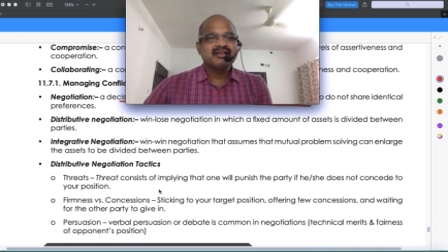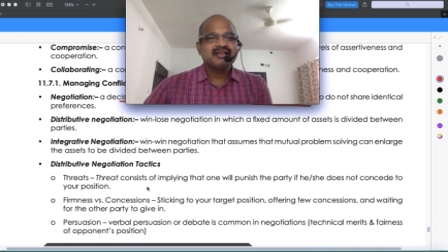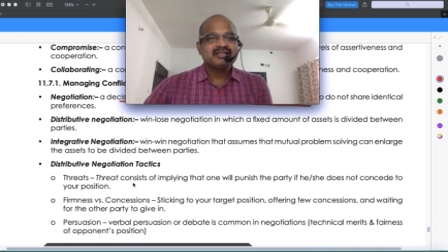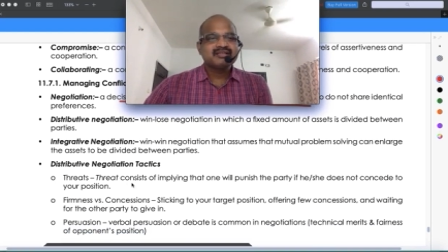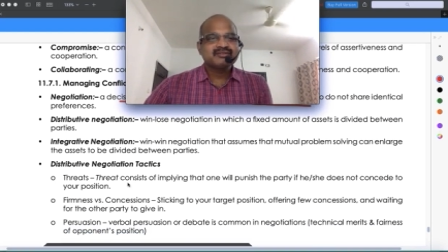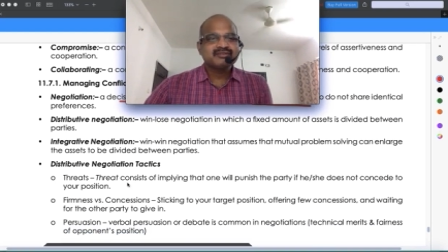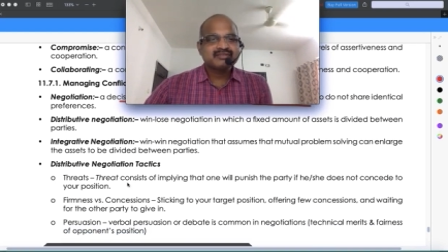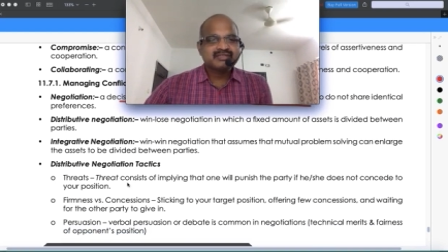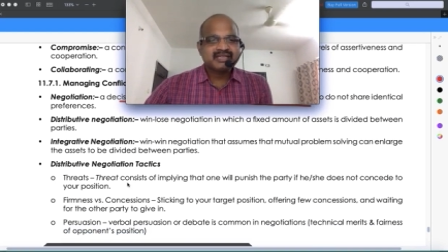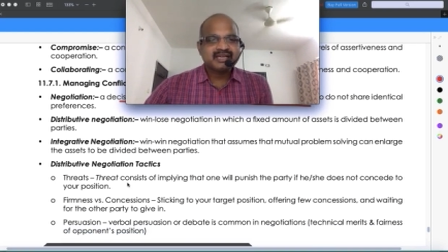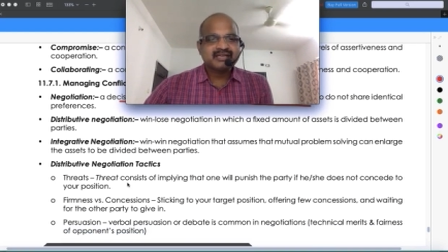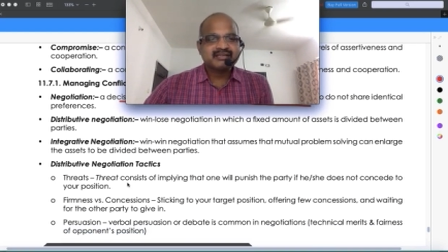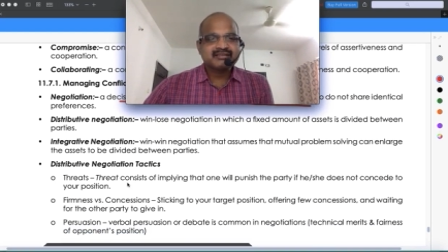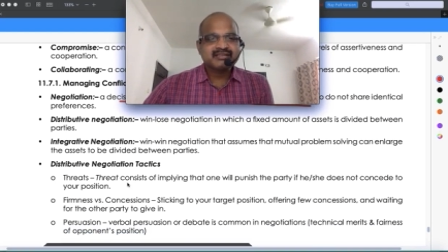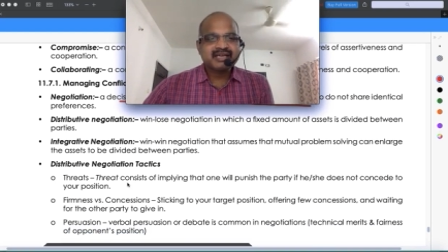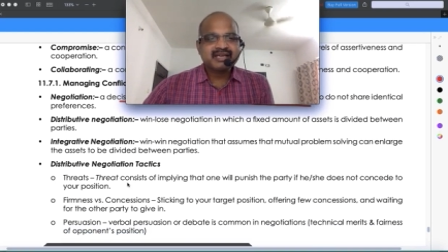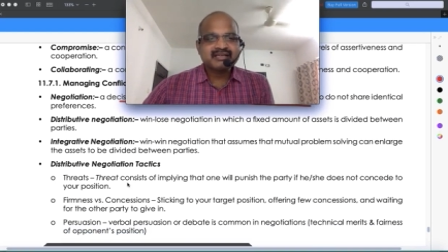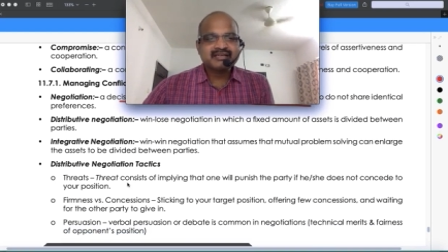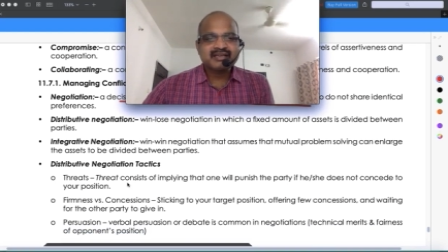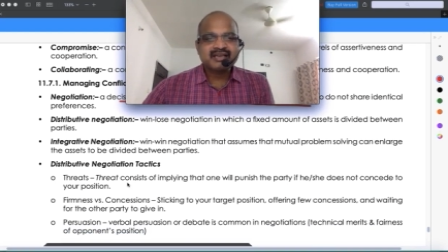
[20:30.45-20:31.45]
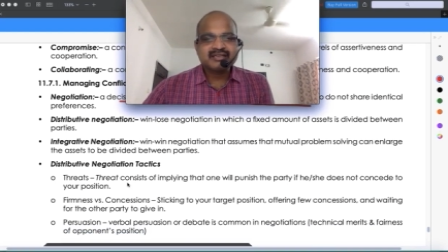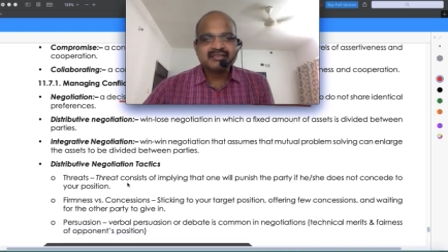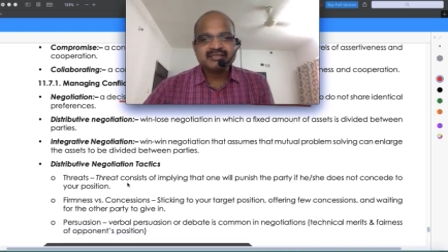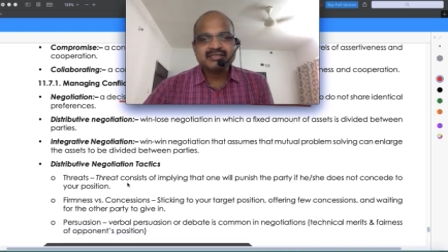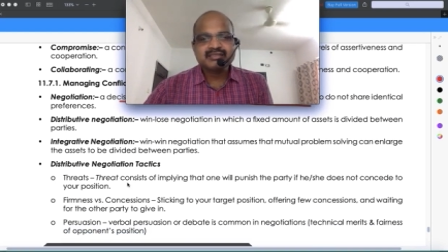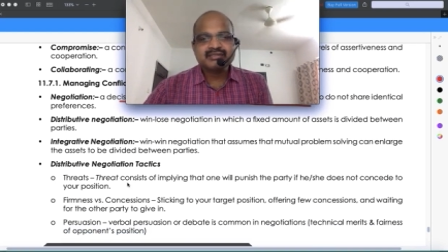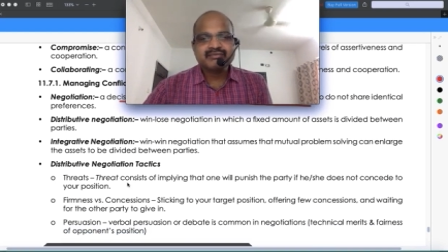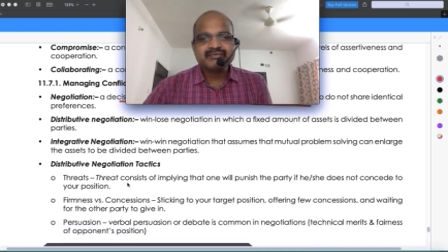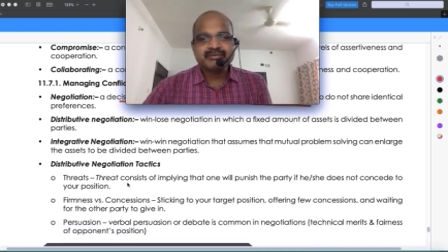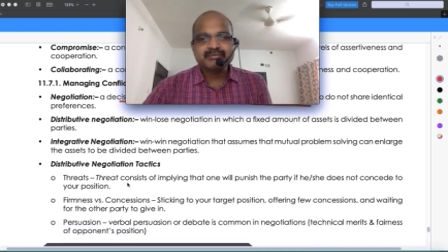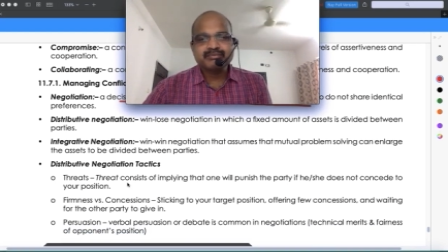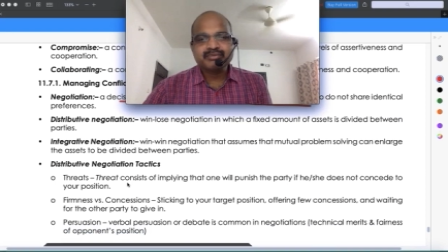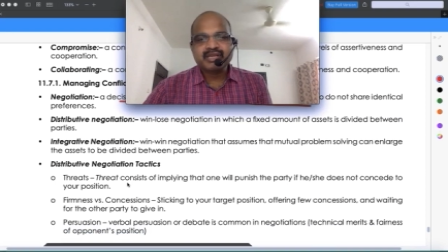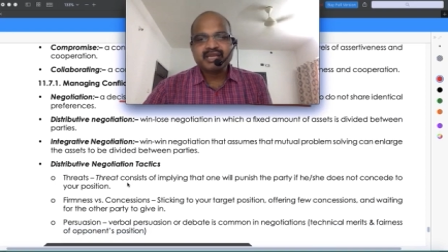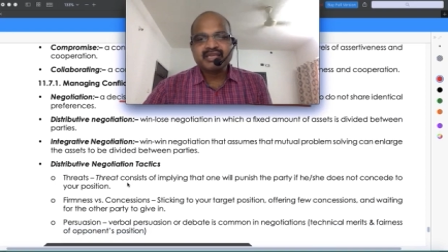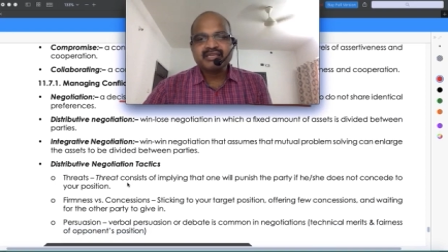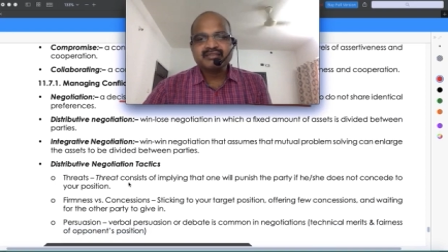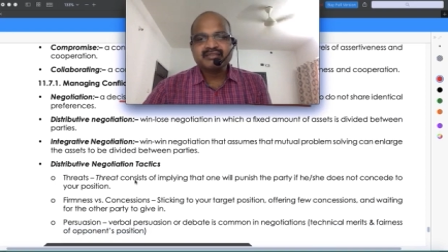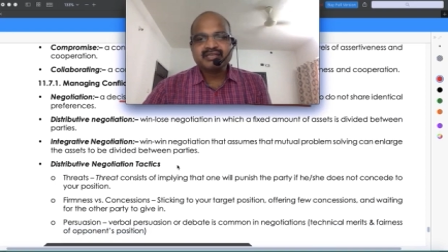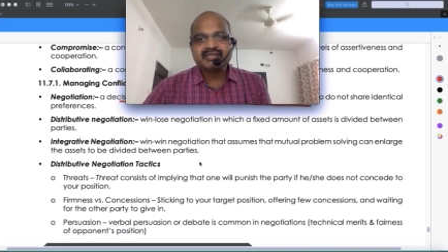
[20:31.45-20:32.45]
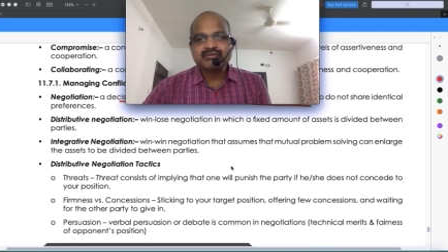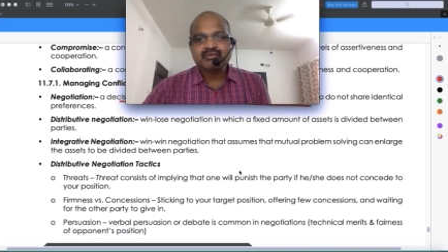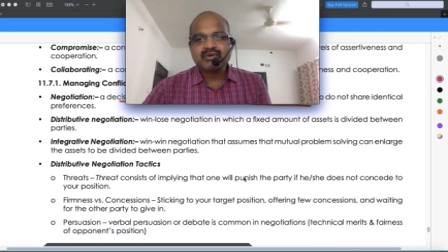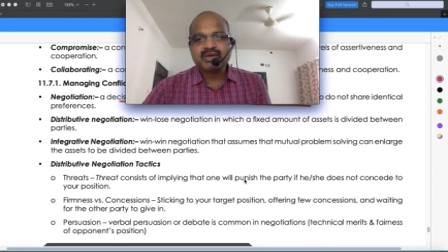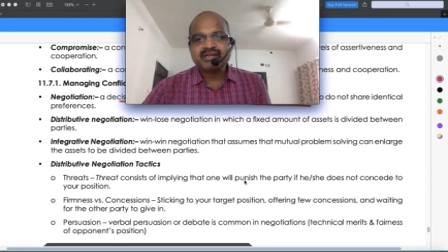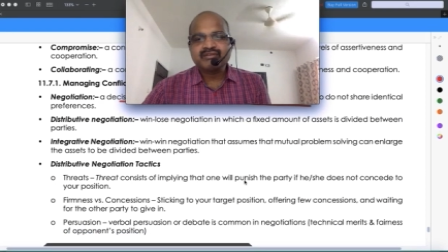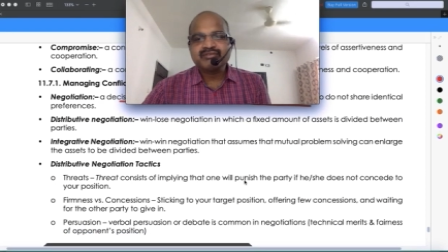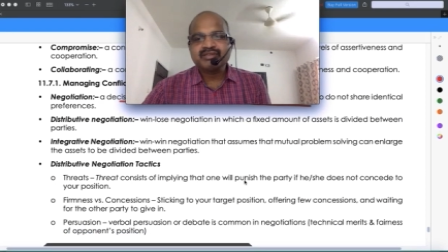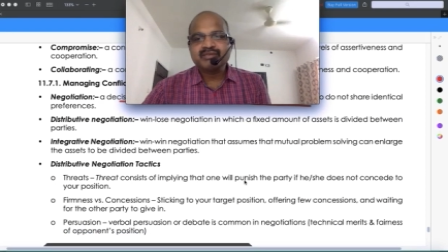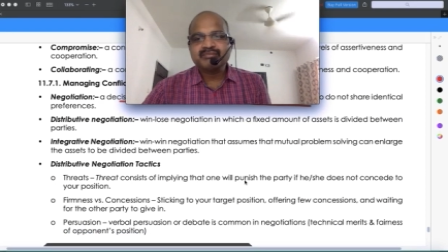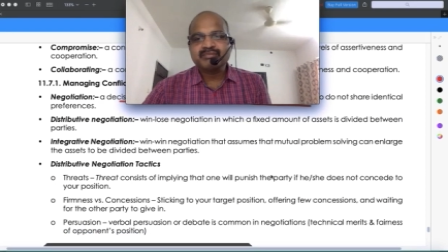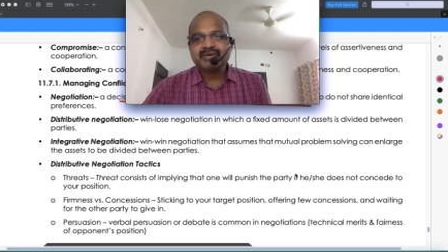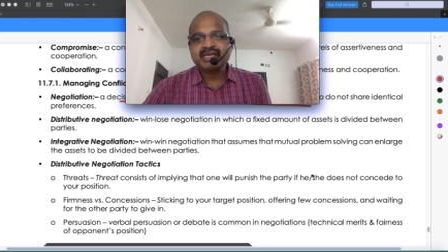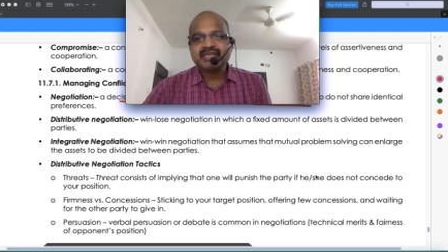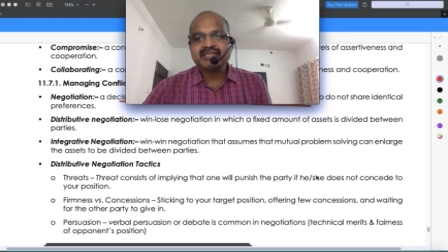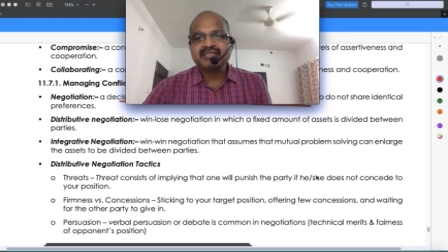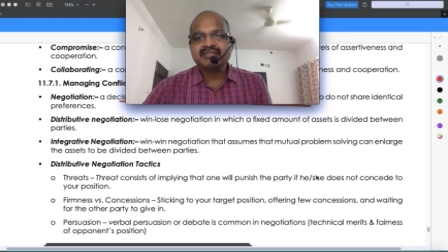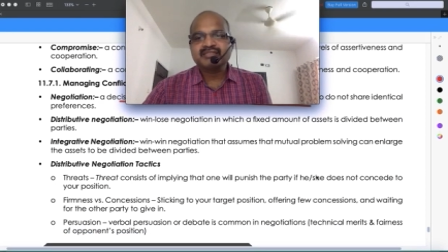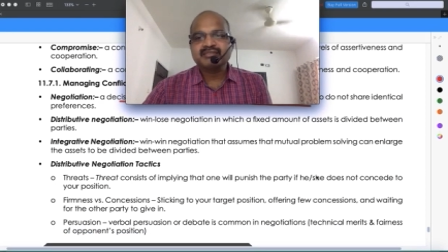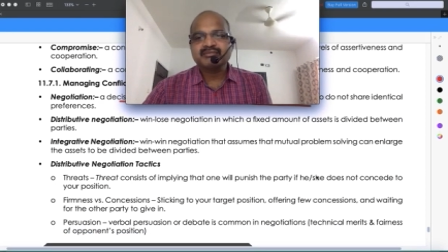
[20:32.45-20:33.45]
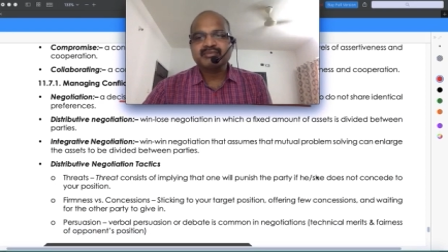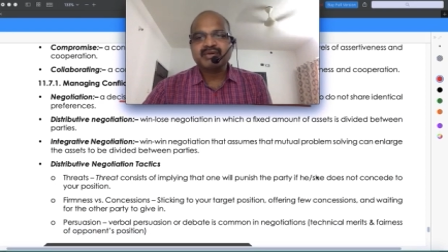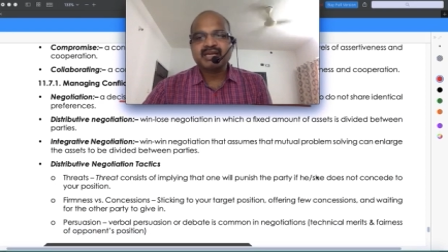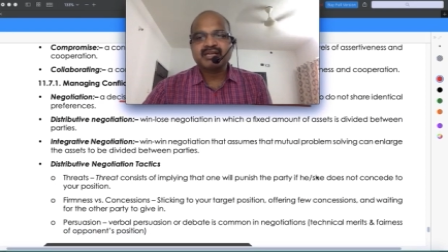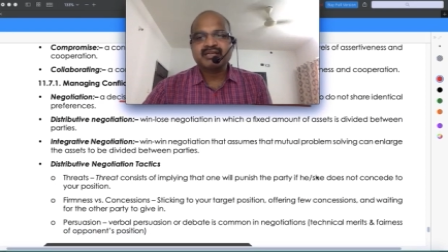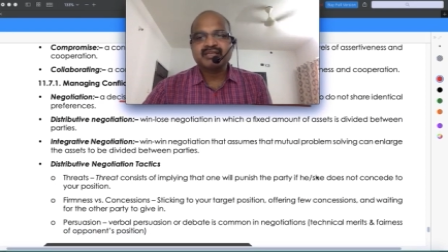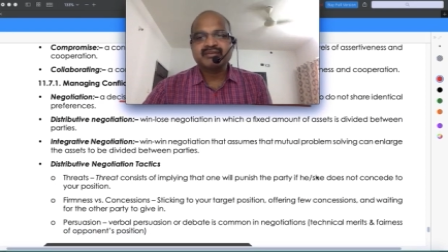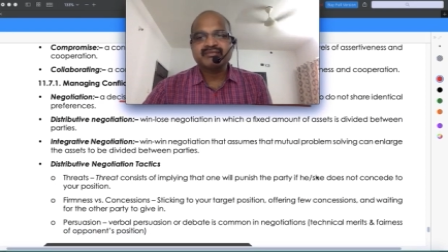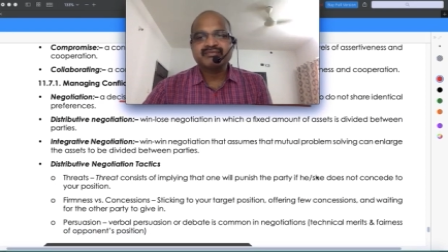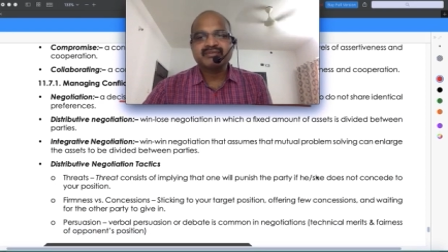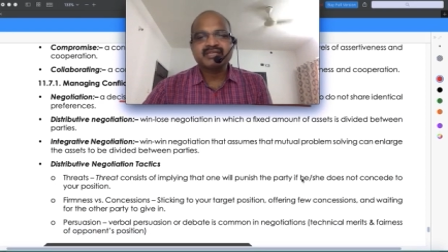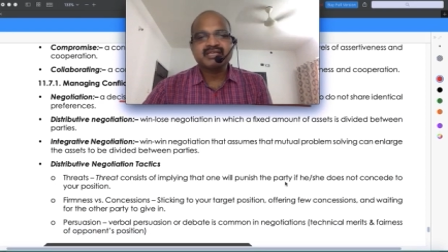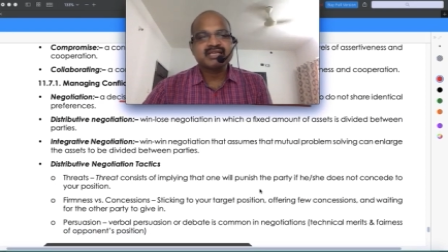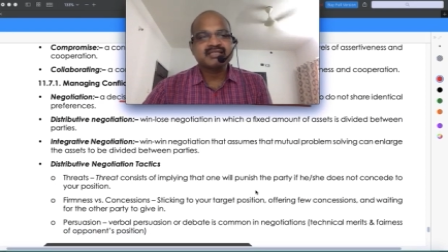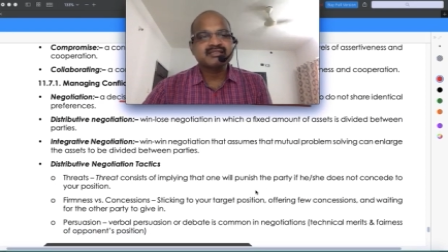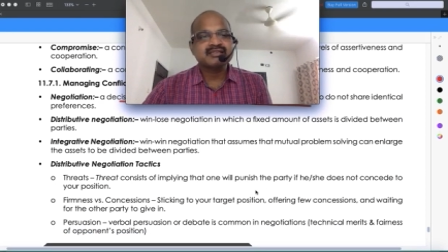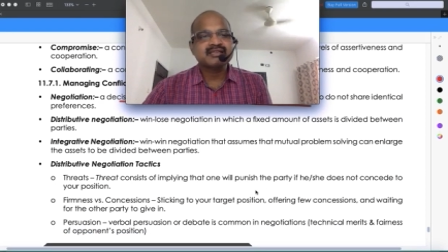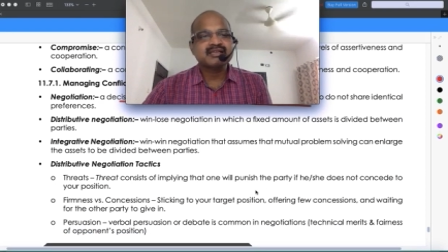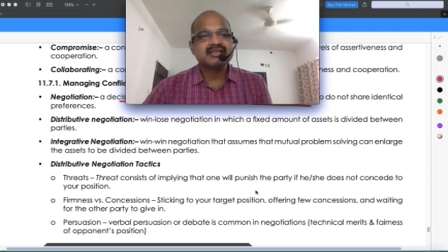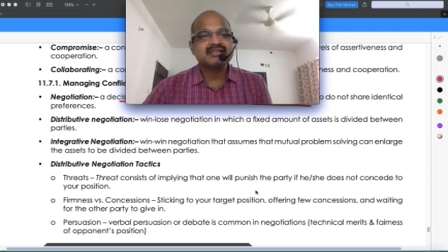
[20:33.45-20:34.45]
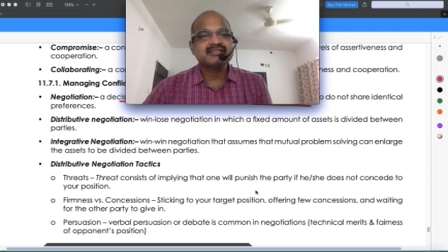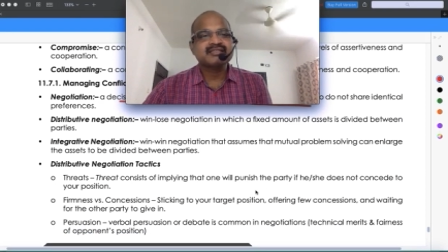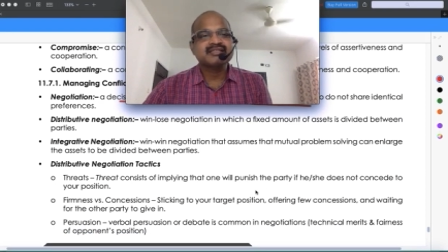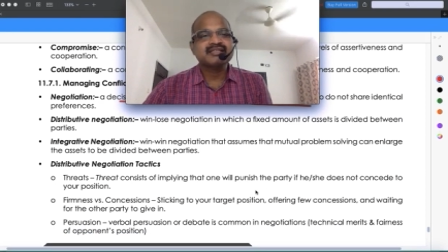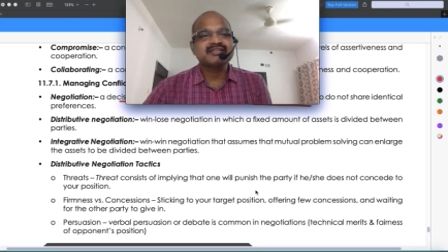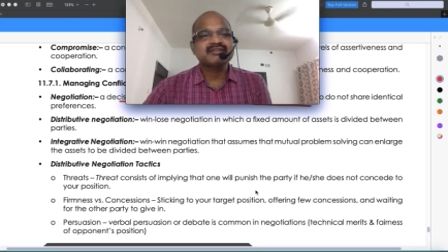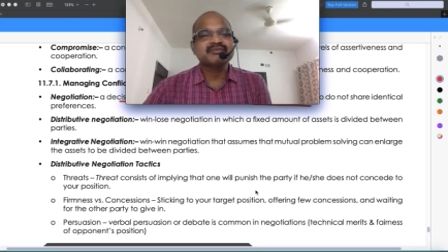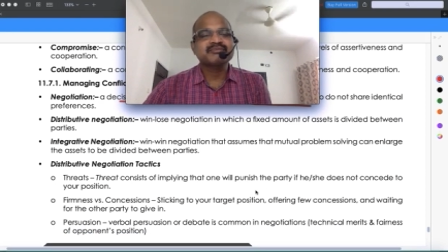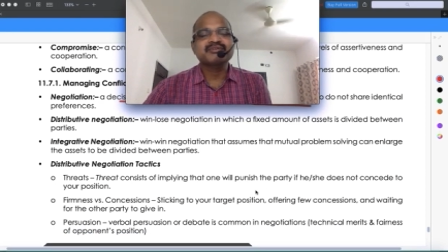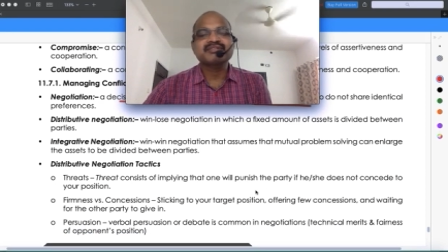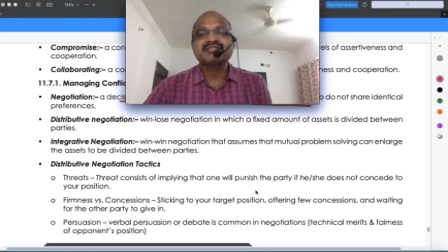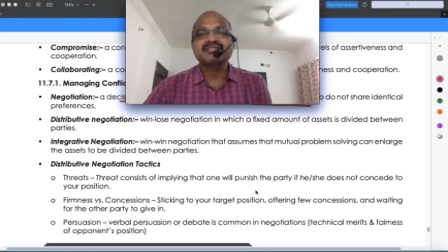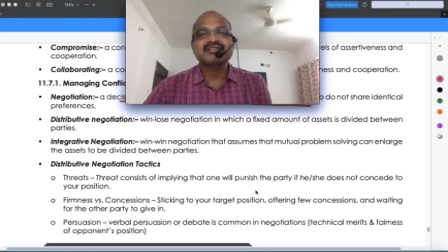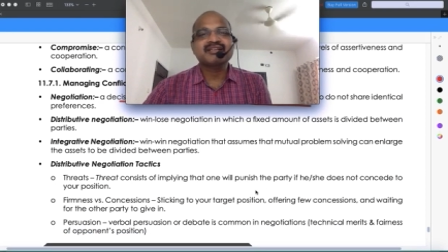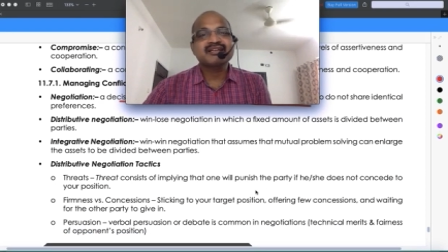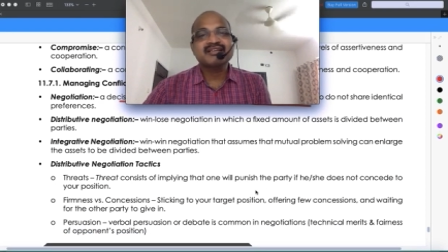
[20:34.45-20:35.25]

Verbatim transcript: So threat. Threat consists of implying that one will punish the party if it doesn't concede your position.